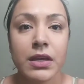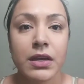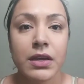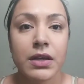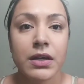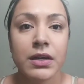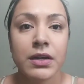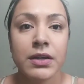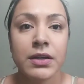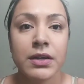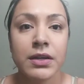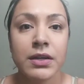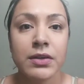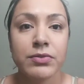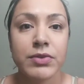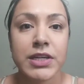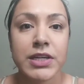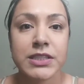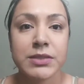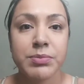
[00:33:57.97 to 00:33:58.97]
uh,
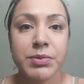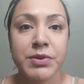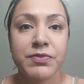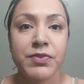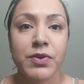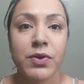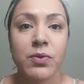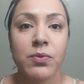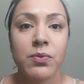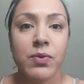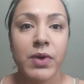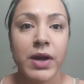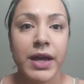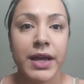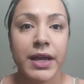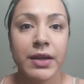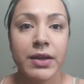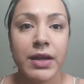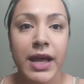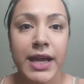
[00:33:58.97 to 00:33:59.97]
recipe for
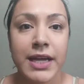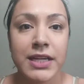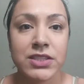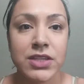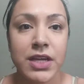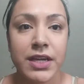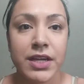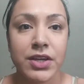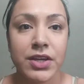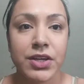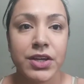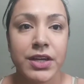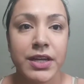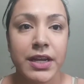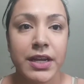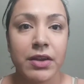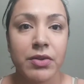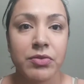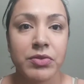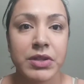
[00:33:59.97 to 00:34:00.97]
what? Hi, Jackie. Good,
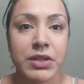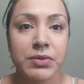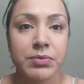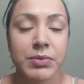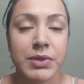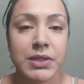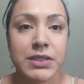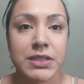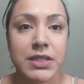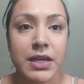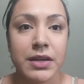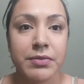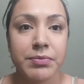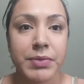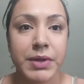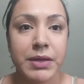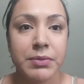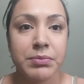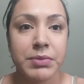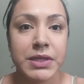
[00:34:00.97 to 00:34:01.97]
and I really must have
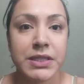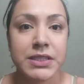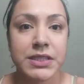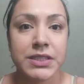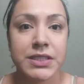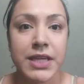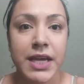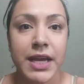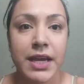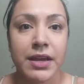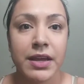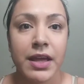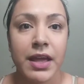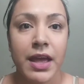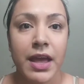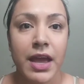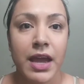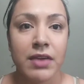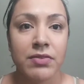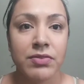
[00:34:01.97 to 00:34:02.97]
been busy day.
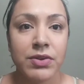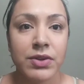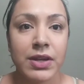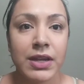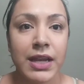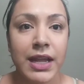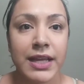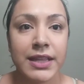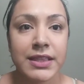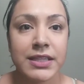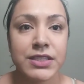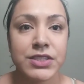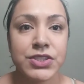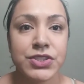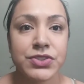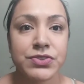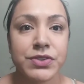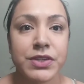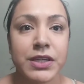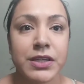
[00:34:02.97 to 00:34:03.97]
Everyone like this
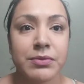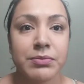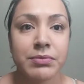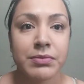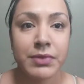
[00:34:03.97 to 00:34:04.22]
stream.